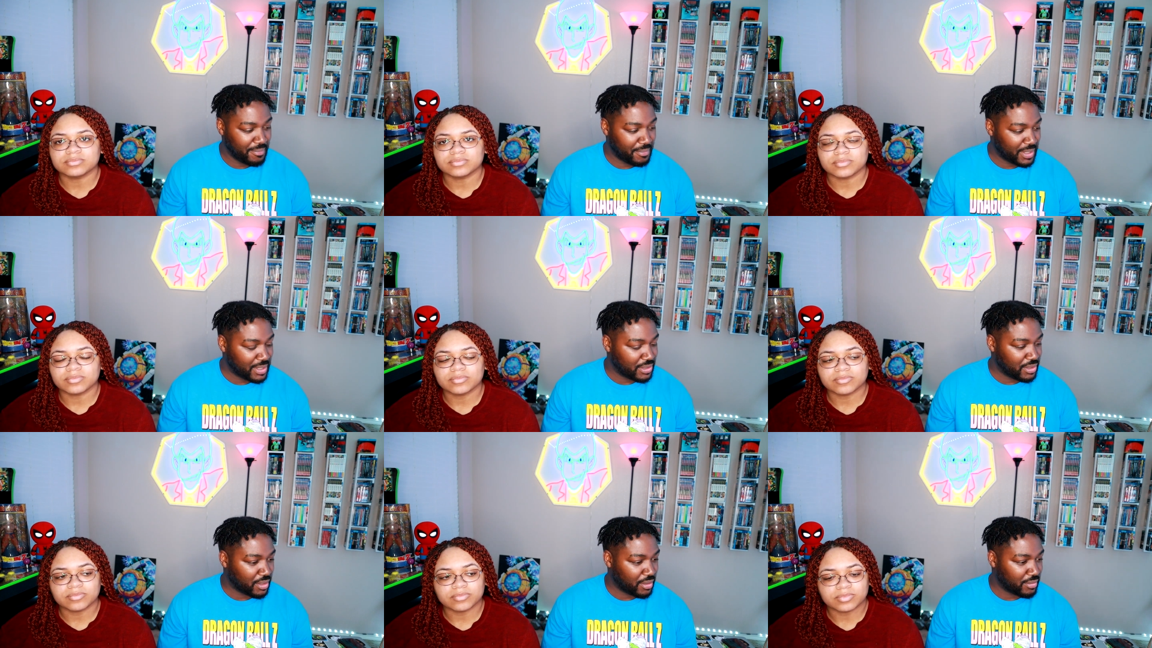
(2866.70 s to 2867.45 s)

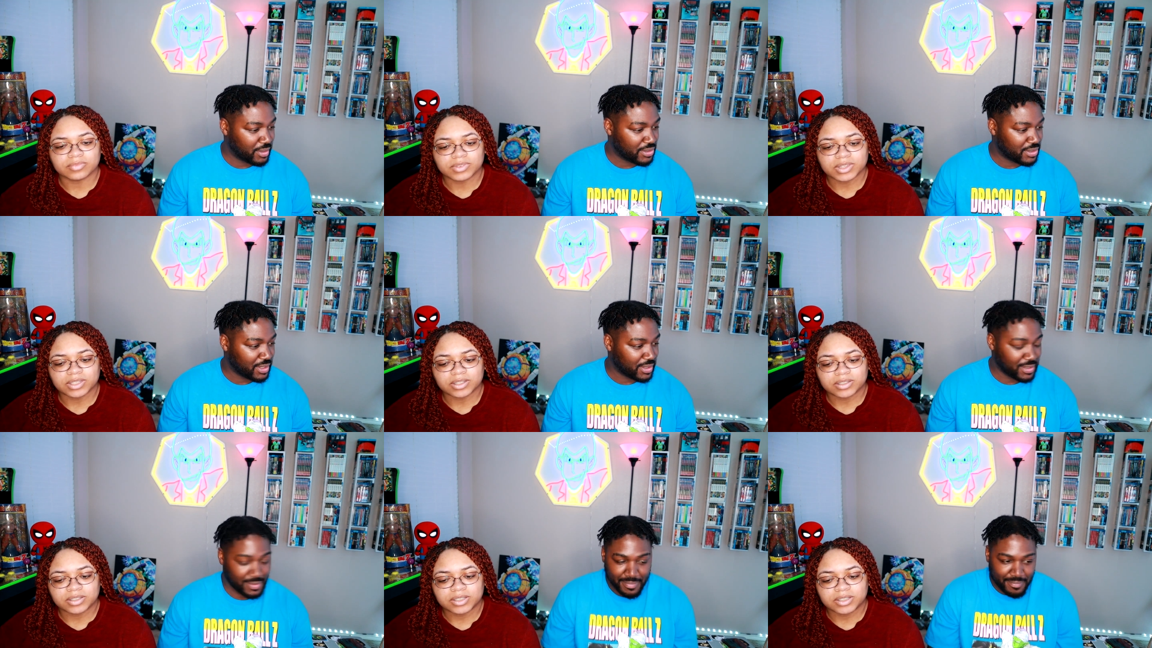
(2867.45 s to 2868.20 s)
Speaker 1: But, you know, it's
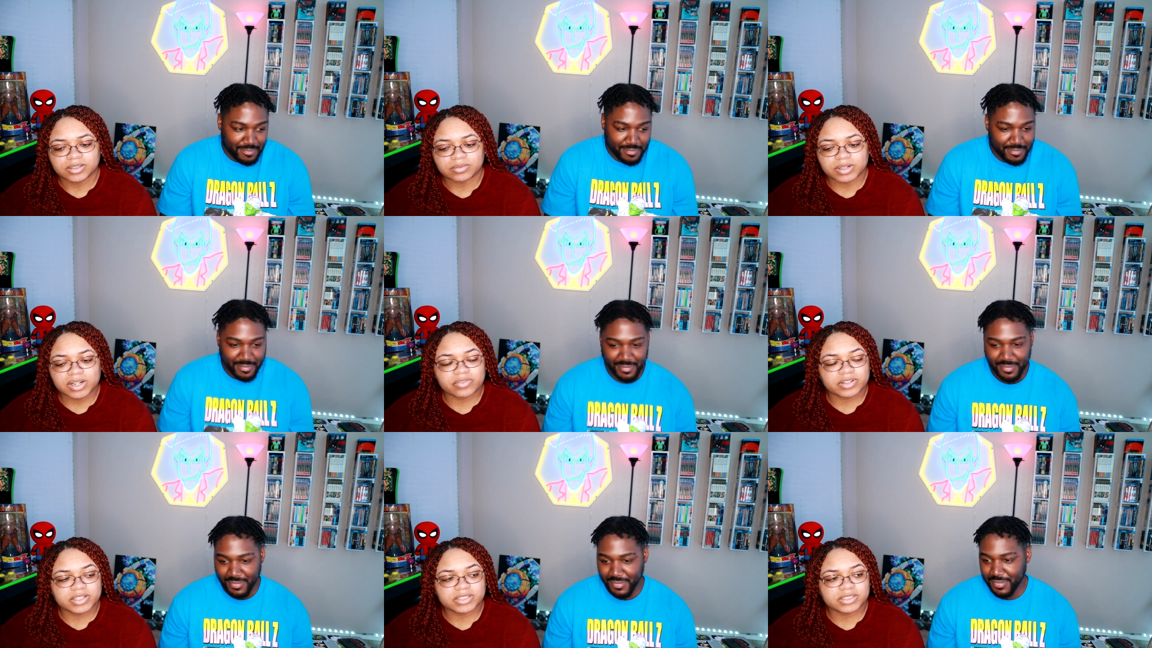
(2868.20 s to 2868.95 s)
just
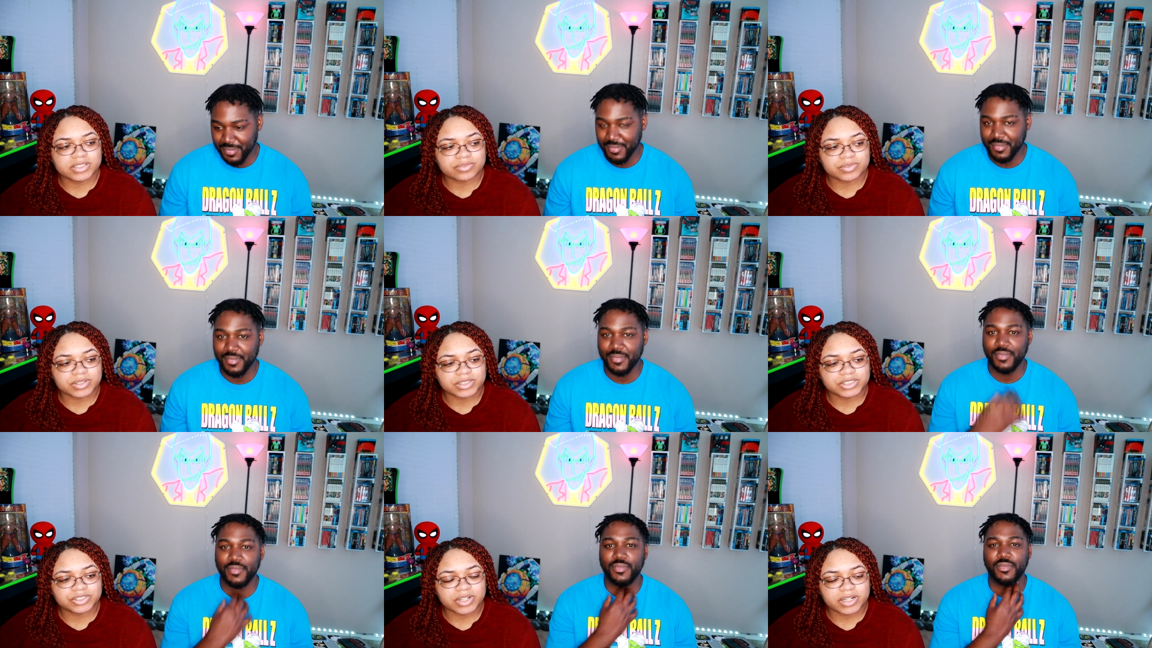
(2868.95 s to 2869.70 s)
whatever he's looking
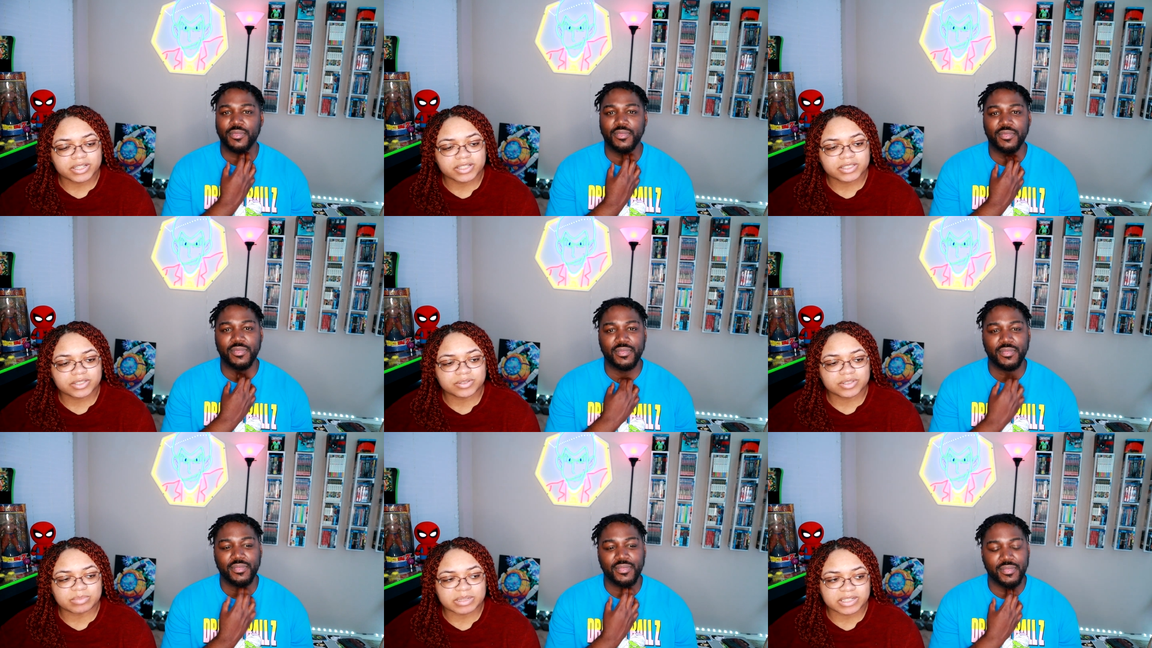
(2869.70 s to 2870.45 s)
for, he's trying to get
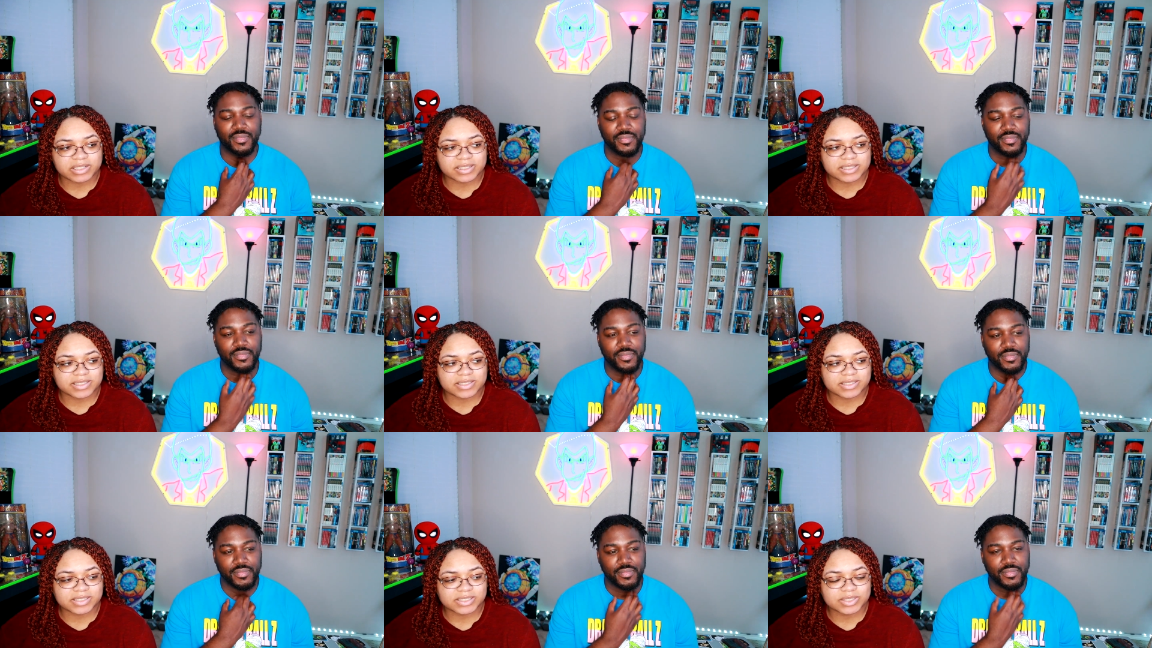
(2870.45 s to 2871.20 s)
to it. But
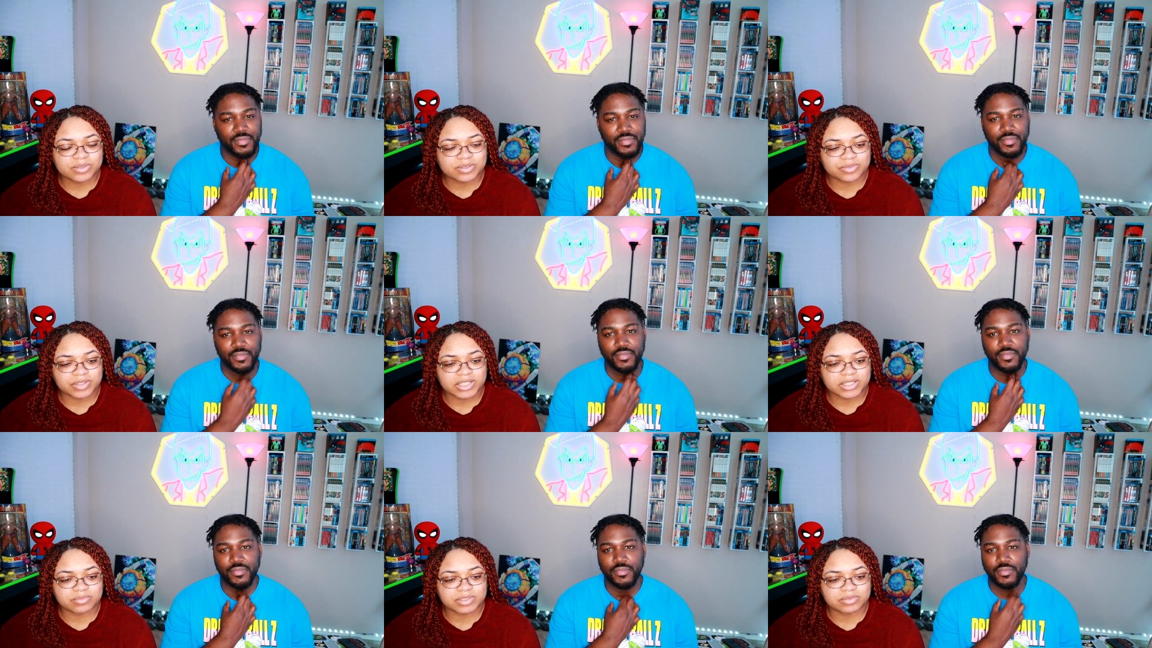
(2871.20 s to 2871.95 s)
this new
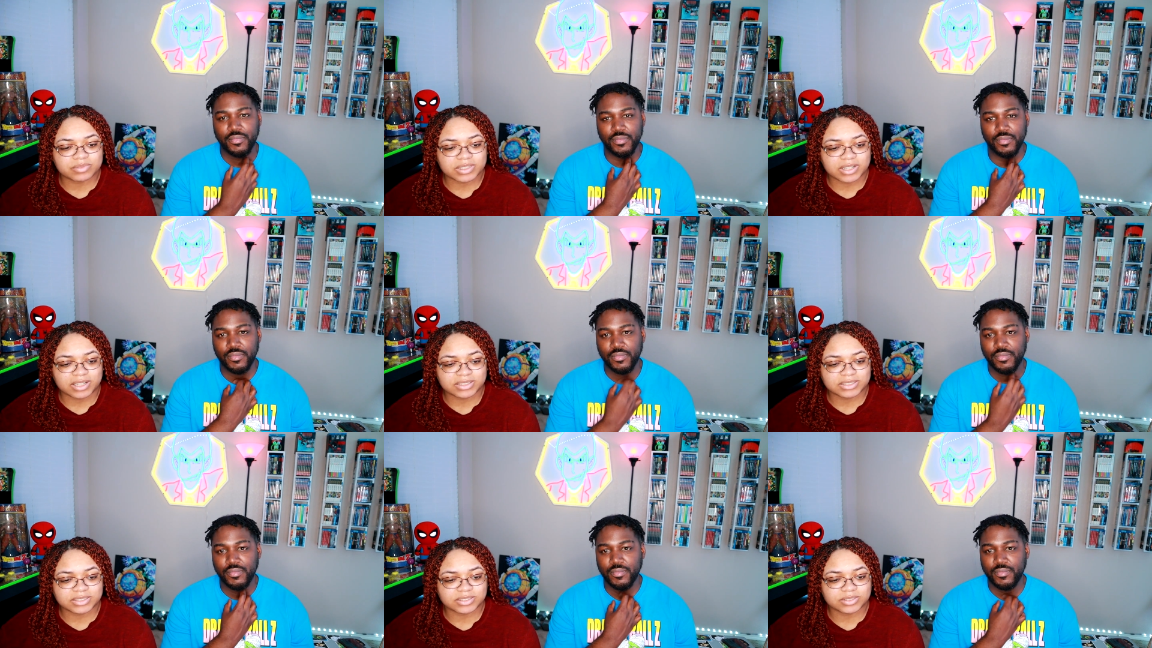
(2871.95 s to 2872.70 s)
development with
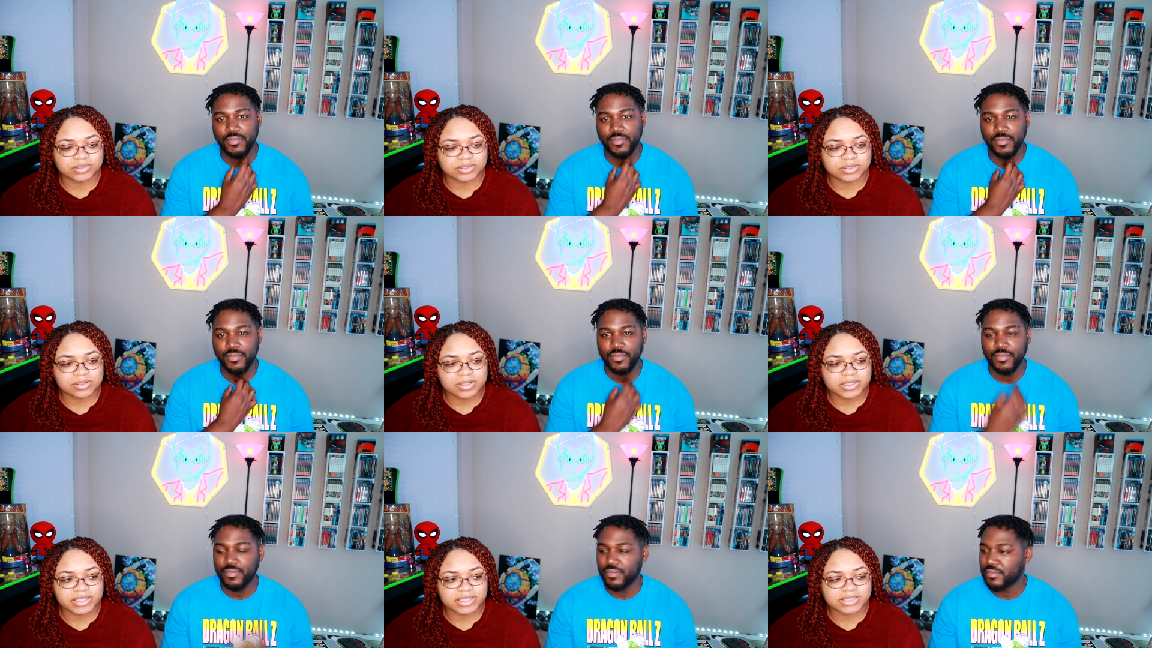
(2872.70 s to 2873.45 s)
Asta's new
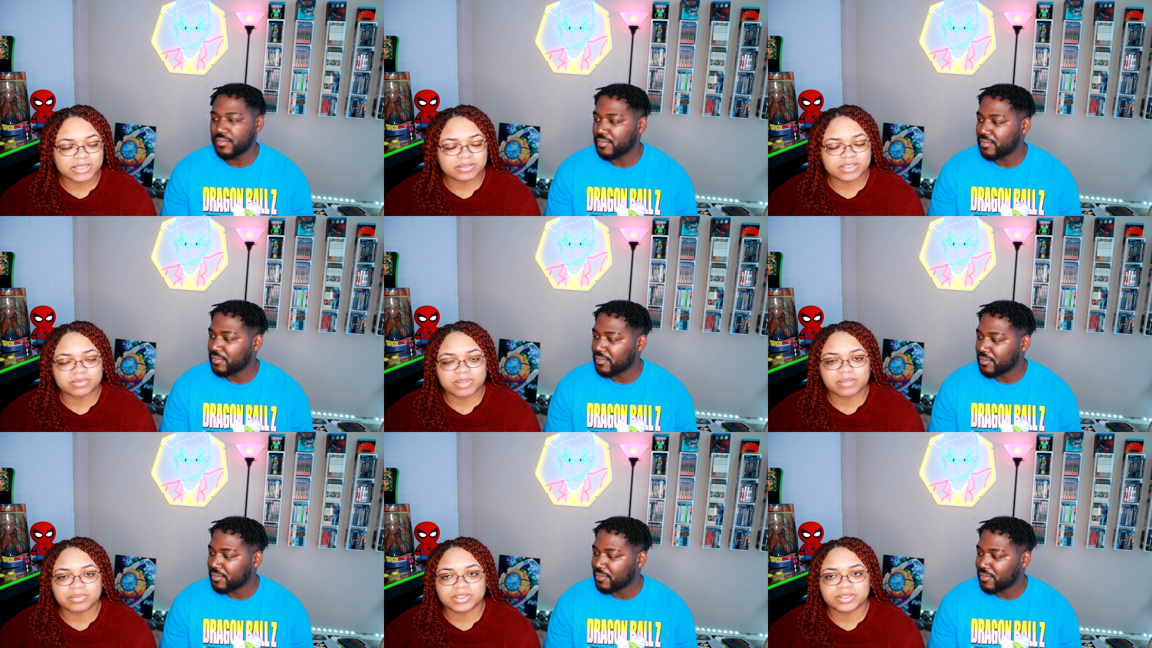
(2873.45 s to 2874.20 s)
sword that seems to
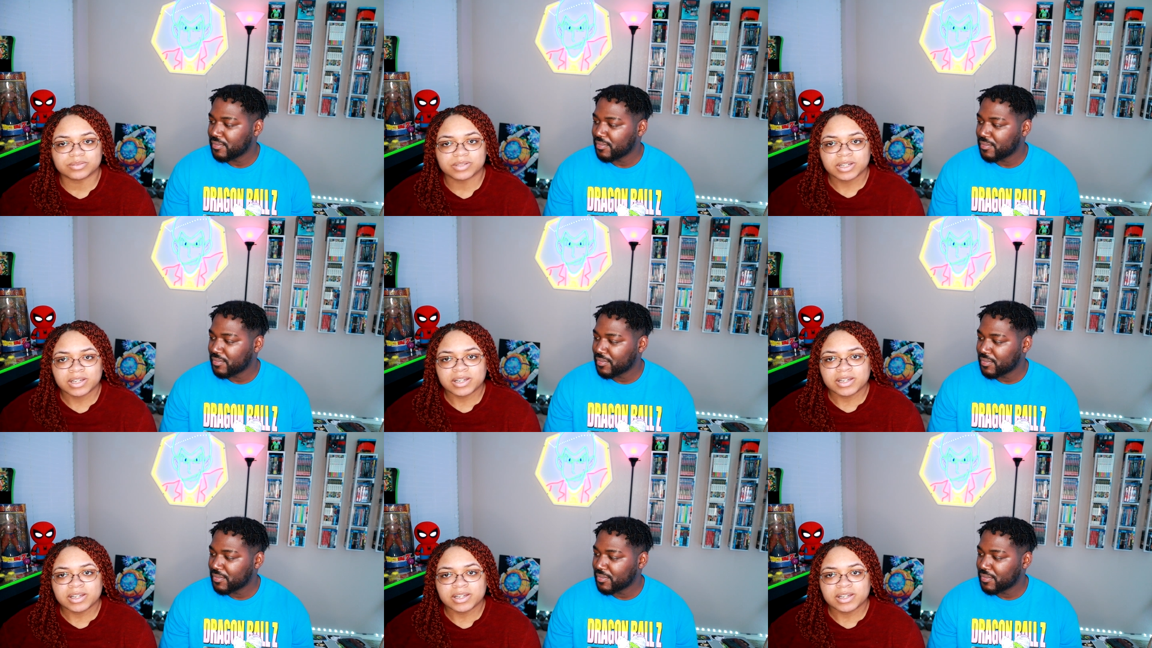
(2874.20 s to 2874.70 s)
be able to